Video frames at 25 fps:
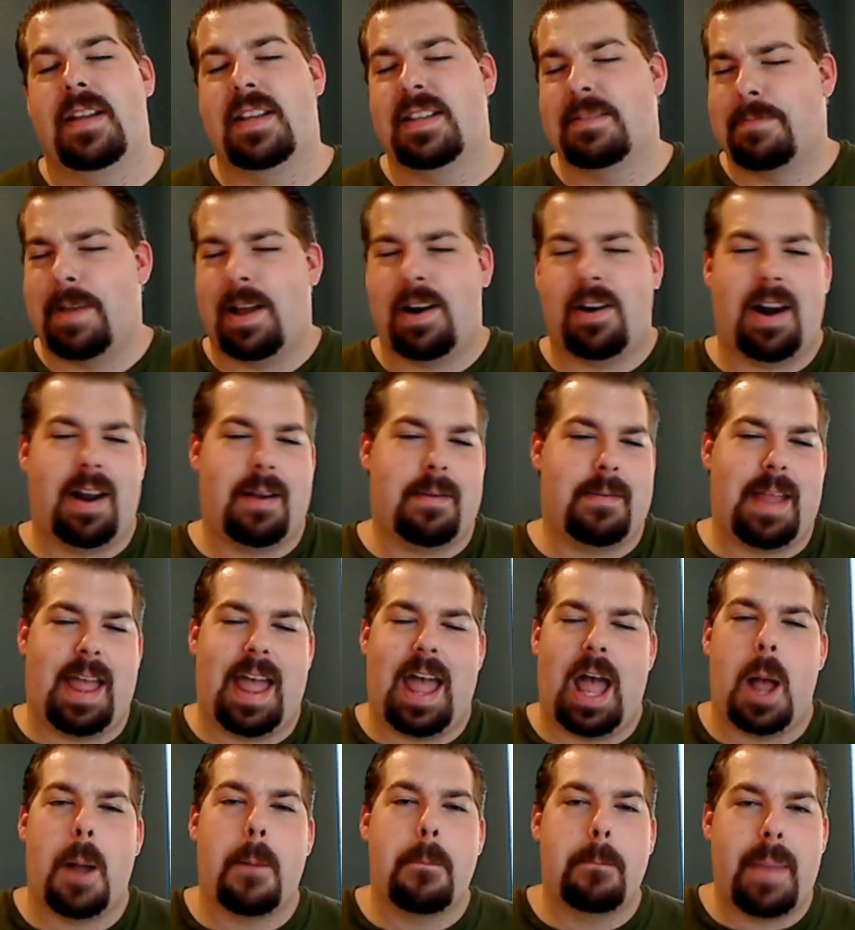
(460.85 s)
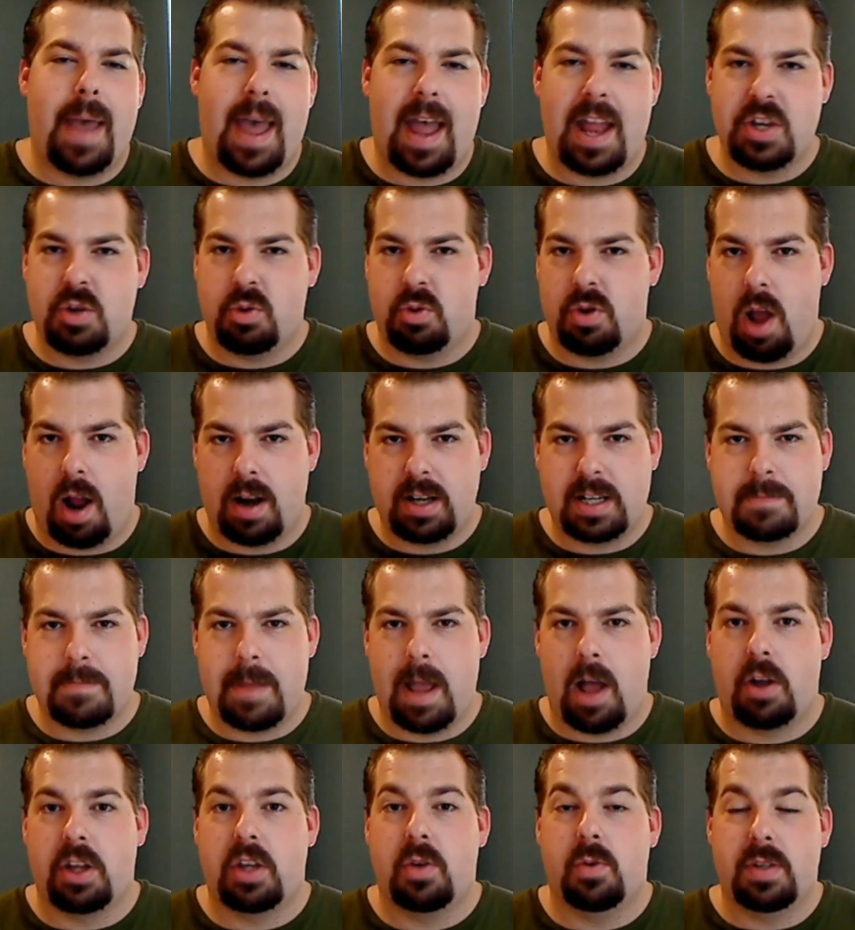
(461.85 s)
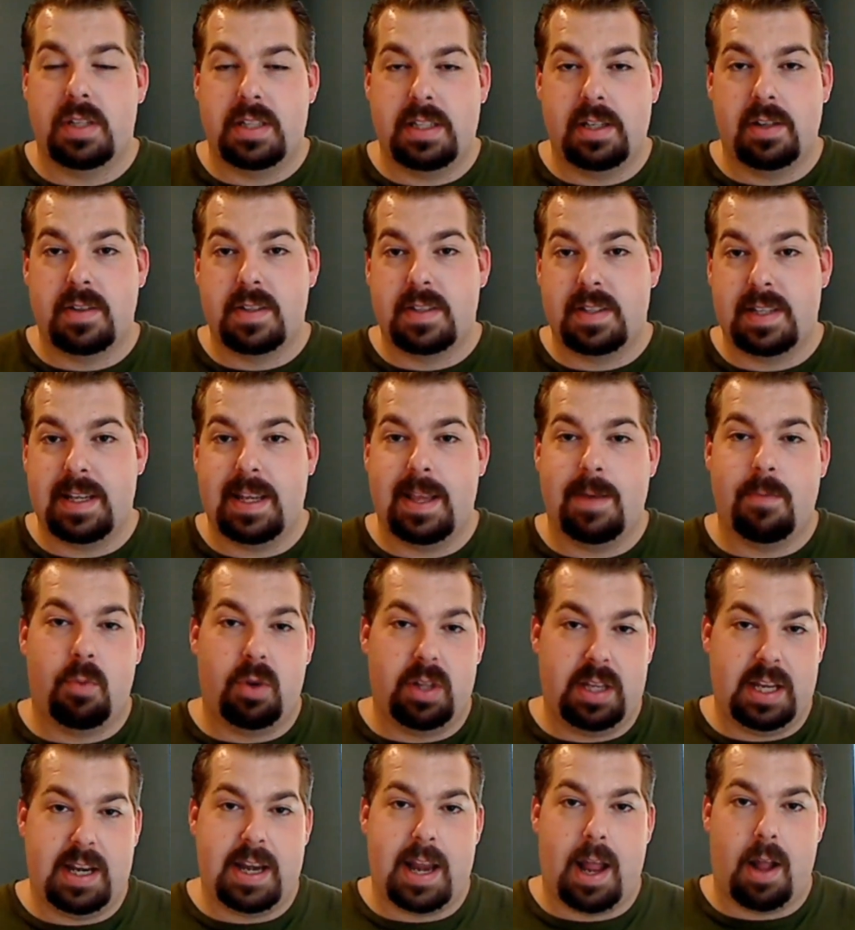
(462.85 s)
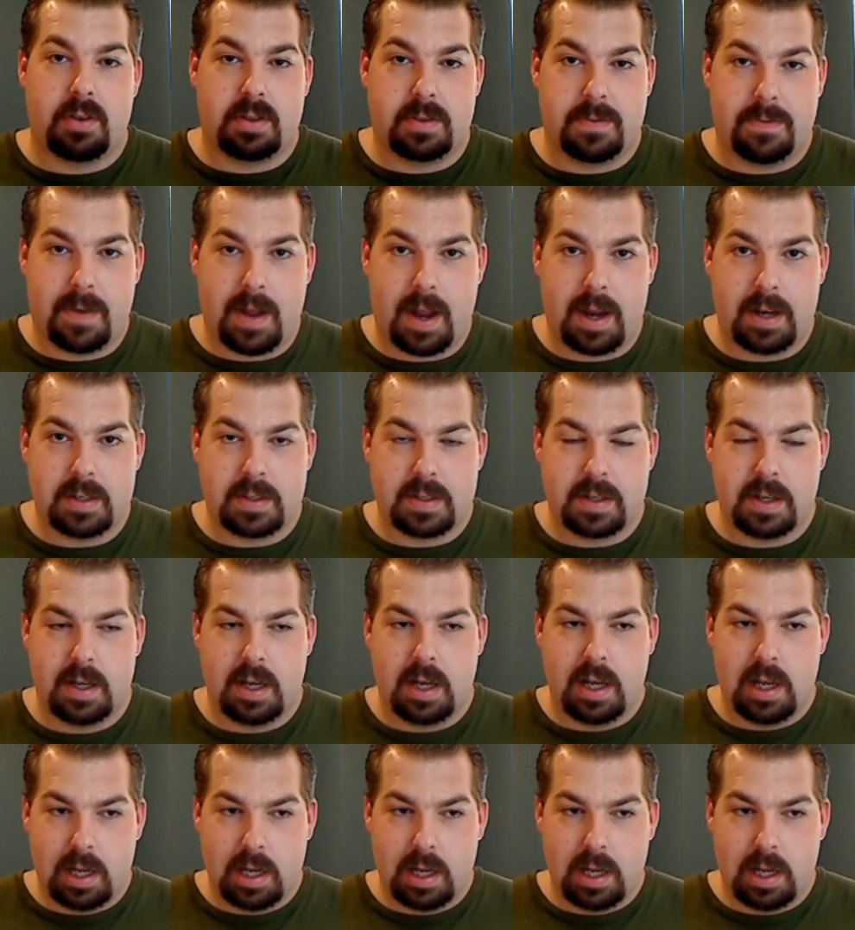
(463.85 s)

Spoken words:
It doesn't matter how bad you knocked him out, you would still see him when he announced the fights.